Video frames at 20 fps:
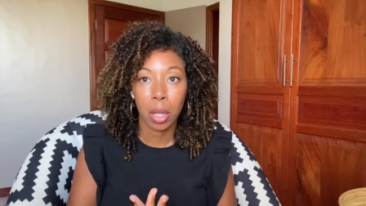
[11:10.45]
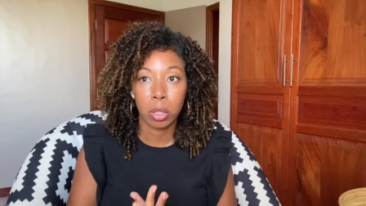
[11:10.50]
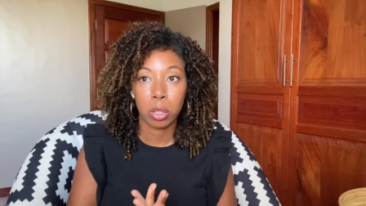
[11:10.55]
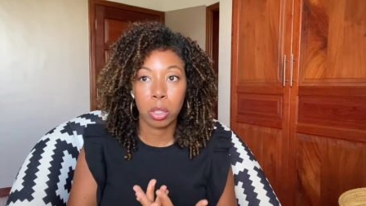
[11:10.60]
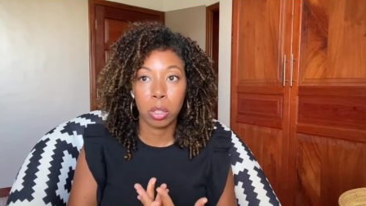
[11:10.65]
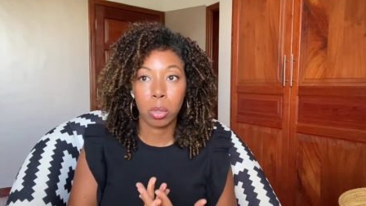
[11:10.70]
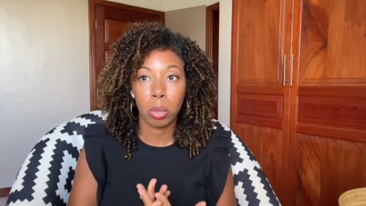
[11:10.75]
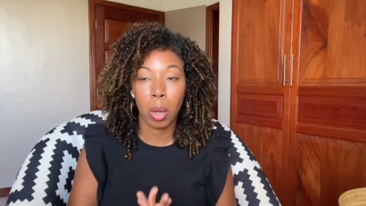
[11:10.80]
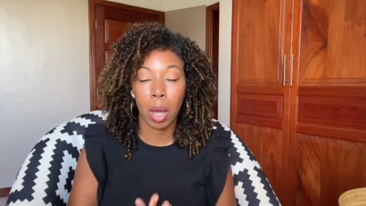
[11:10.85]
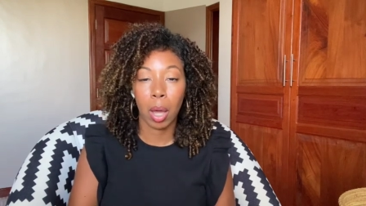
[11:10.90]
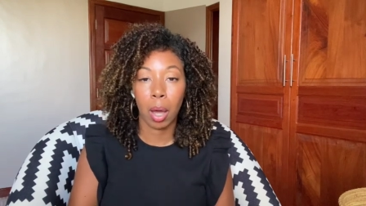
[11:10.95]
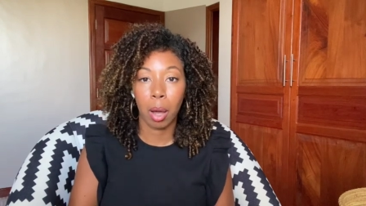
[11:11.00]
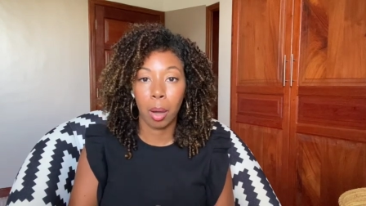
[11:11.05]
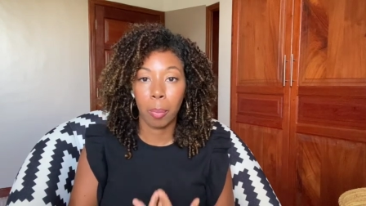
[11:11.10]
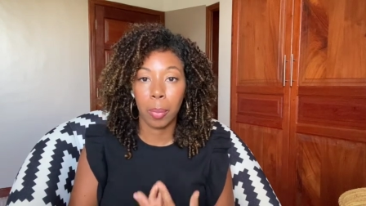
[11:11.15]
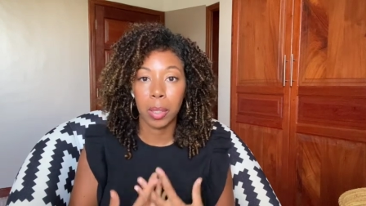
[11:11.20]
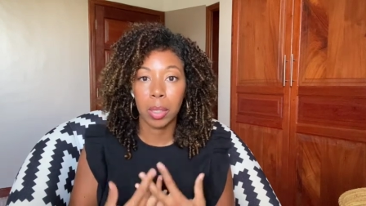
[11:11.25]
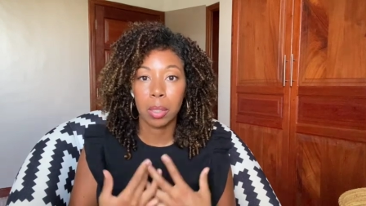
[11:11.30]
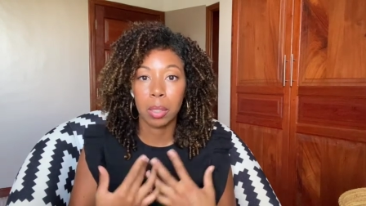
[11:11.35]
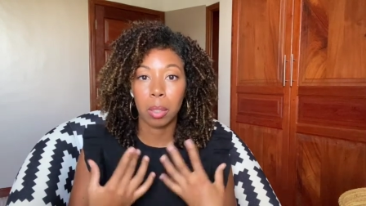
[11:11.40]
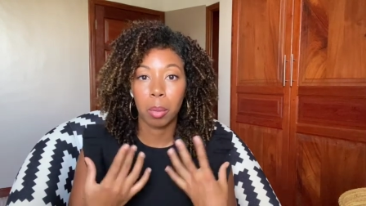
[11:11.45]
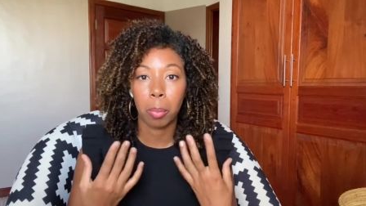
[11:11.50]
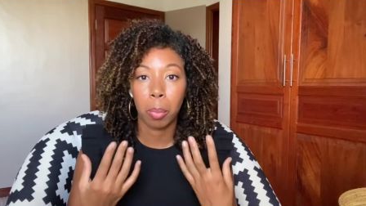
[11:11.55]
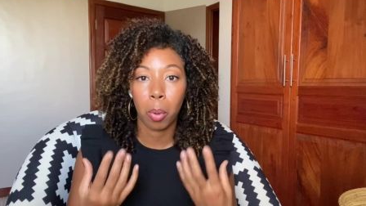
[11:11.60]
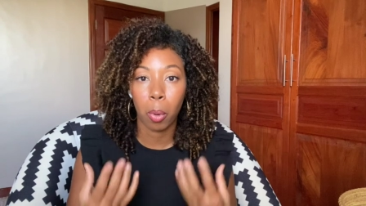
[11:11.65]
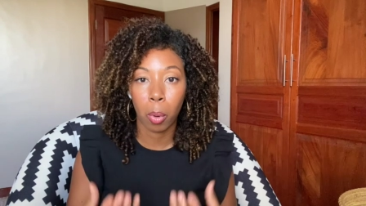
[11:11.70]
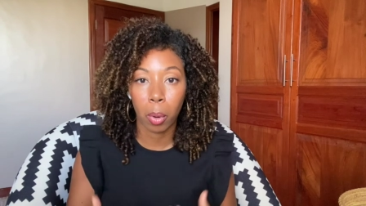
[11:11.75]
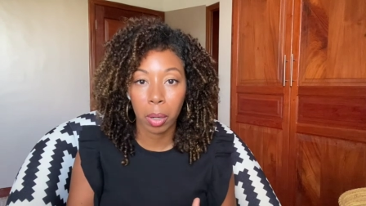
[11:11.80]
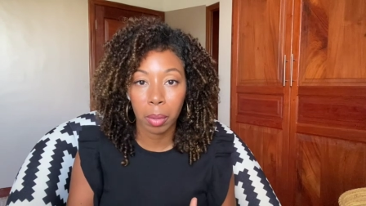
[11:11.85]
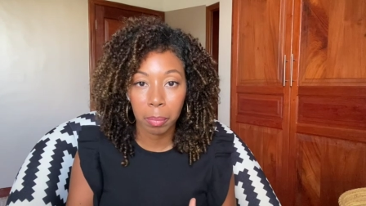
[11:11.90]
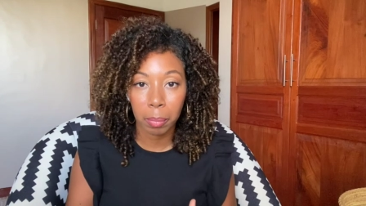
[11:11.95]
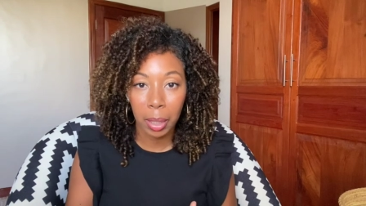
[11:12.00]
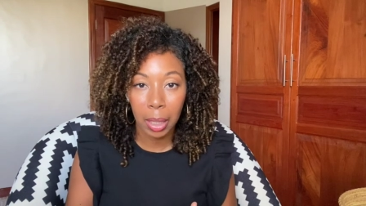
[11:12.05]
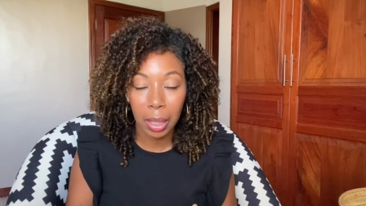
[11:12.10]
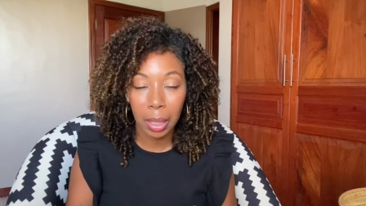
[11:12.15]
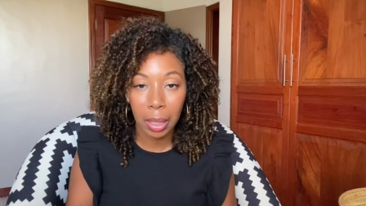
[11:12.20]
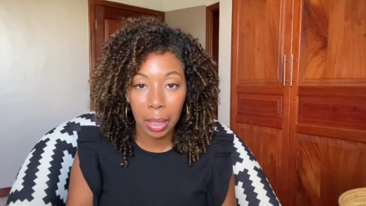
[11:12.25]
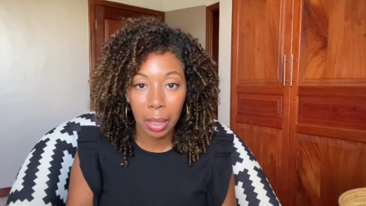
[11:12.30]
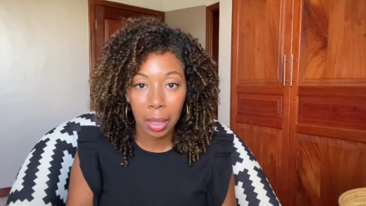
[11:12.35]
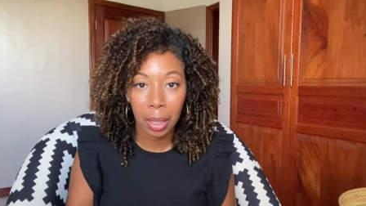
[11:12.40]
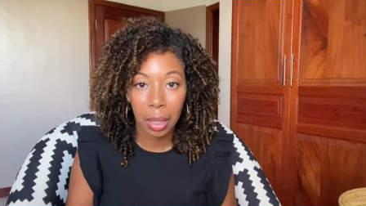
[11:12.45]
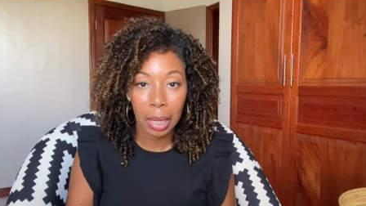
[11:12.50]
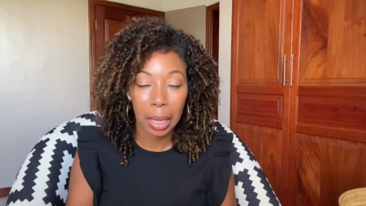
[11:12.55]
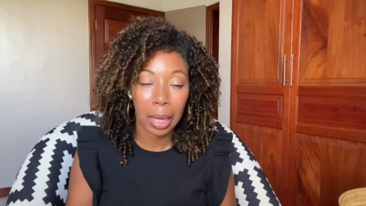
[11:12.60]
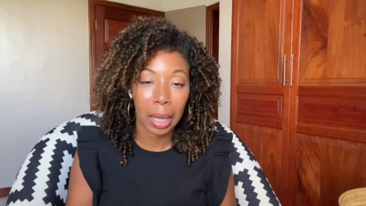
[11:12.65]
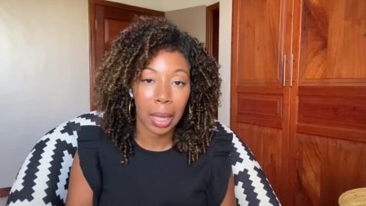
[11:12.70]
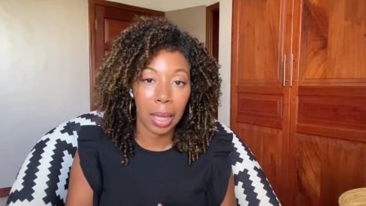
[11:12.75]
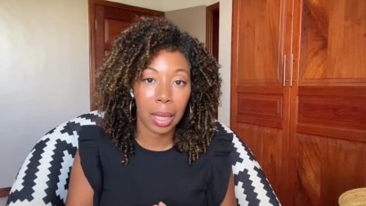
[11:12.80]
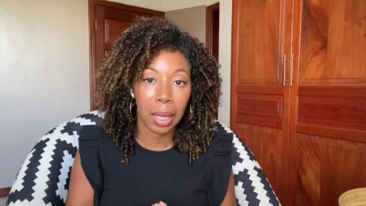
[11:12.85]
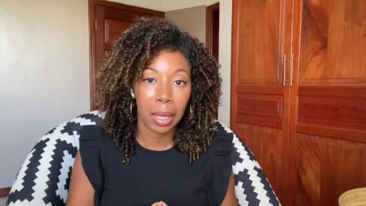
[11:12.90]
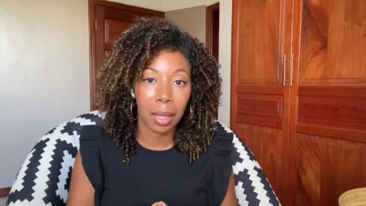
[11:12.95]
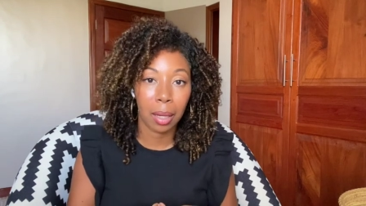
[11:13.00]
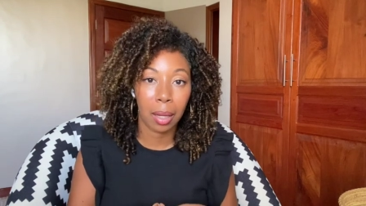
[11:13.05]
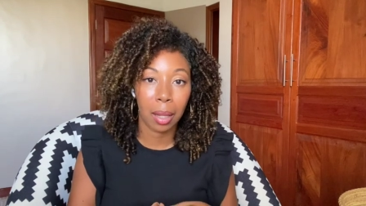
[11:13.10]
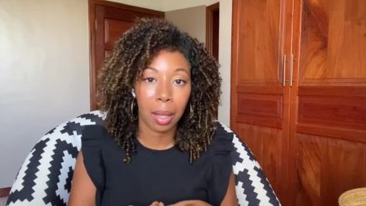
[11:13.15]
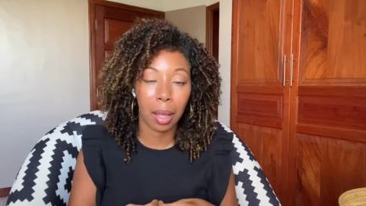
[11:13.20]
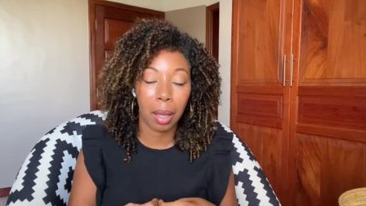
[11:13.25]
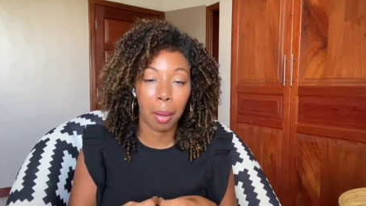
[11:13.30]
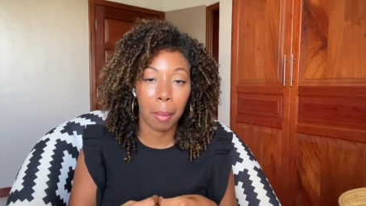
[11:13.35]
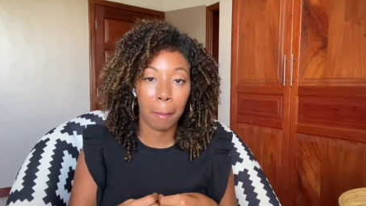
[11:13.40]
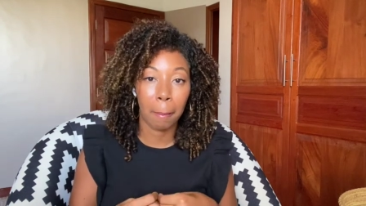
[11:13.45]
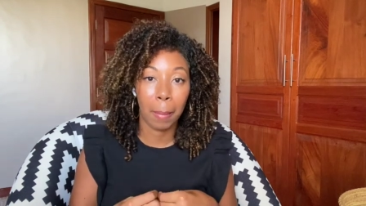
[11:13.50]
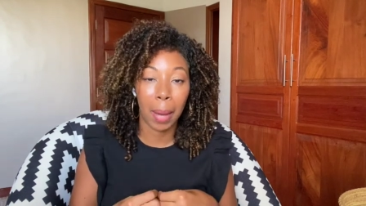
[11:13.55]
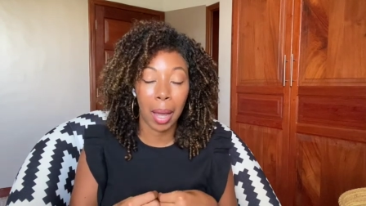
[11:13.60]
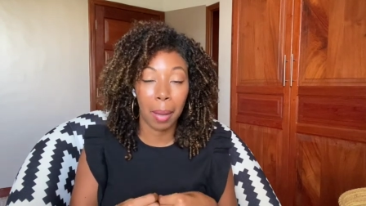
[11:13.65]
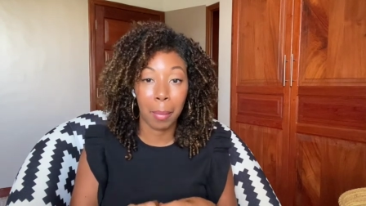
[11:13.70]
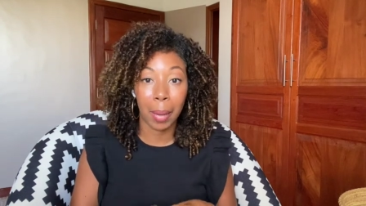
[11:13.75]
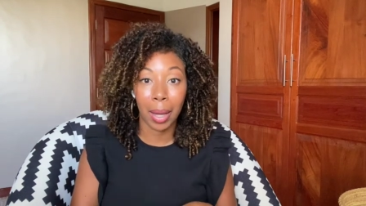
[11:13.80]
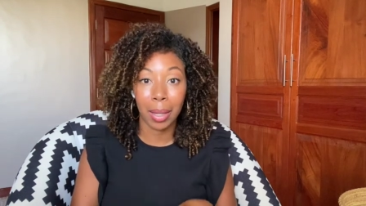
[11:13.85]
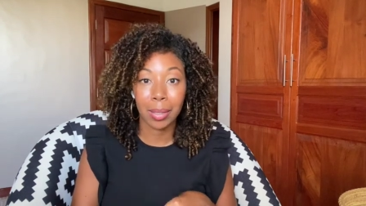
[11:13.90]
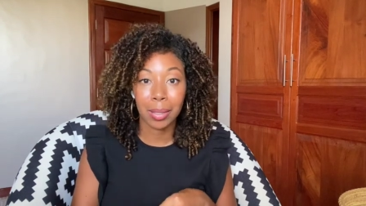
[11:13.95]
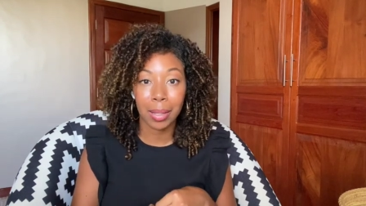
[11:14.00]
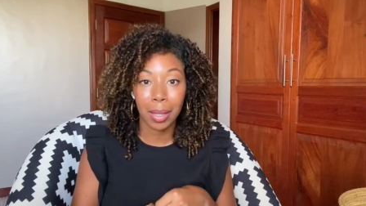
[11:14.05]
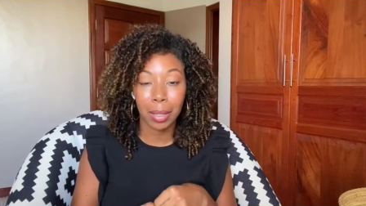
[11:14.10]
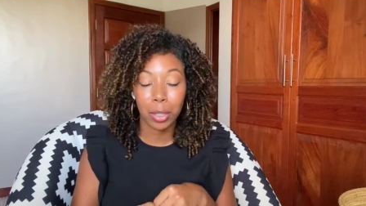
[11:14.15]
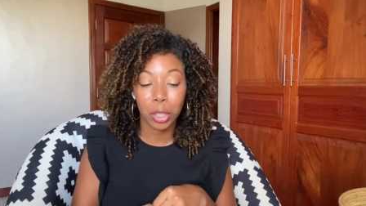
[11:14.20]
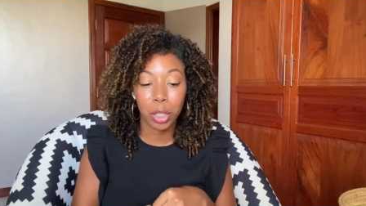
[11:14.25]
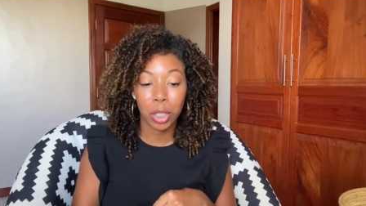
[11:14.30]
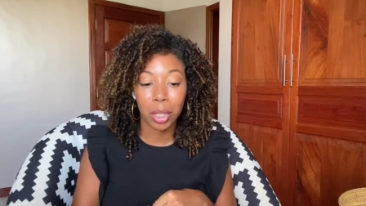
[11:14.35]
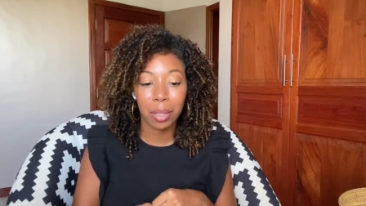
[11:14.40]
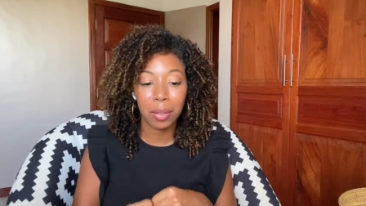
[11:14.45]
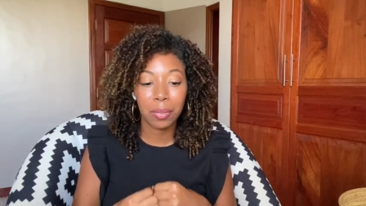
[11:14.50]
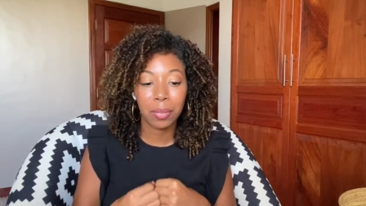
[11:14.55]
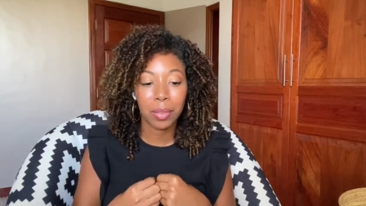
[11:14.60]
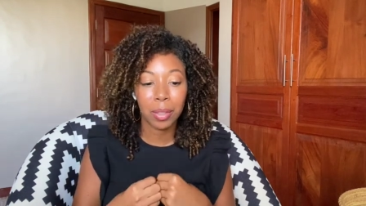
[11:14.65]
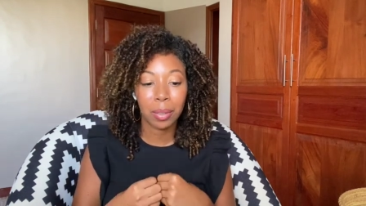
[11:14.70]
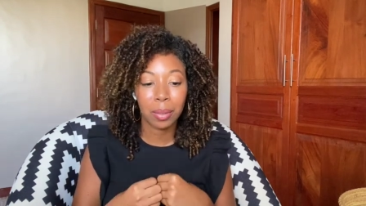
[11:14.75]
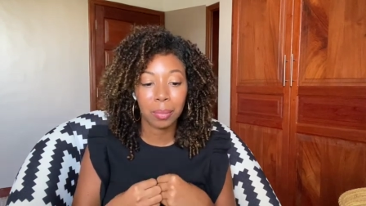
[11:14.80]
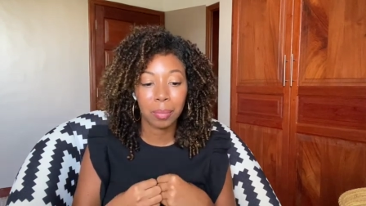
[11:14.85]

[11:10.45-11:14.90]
to help and support me in my mindset shift.